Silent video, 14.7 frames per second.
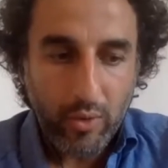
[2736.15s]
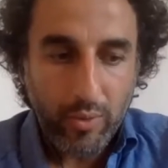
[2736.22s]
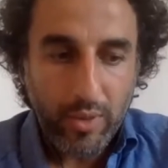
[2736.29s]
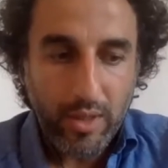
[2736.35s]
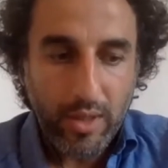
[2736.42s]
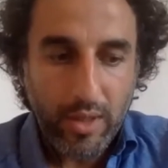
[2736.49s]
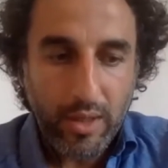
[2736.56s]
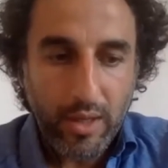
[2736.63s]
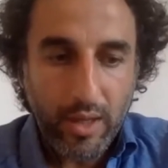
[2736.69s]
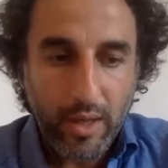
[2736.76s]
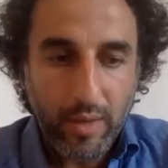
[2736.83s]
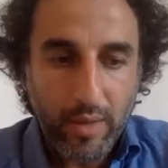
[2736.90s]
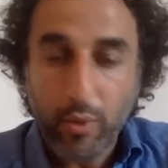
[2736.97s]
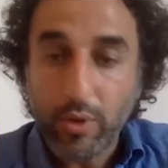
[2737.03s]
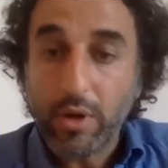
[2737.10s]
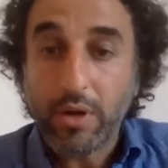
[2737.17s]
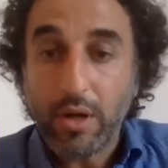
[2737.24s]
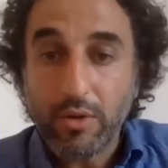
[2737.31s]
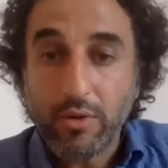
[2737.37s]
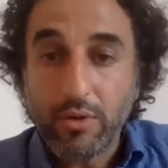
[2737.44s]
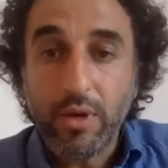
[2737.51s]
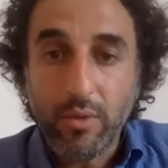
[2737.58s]
be a poorer
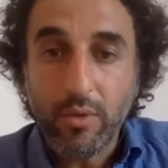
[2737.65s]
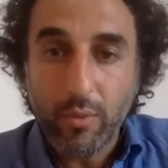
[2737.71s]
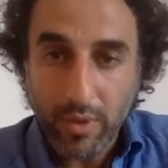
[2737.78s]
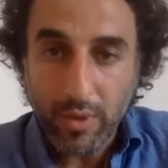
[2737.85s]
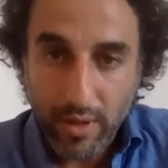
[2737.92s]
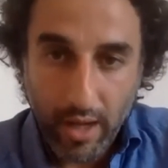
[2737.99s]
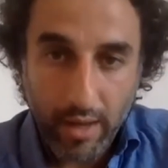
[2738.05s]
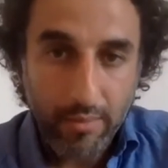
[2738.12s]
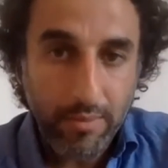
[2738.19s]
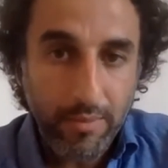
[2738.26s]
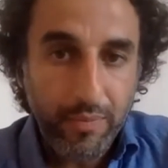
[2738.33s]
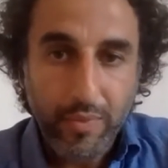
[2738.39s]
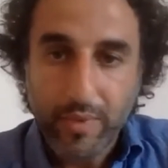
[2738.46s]
country with time.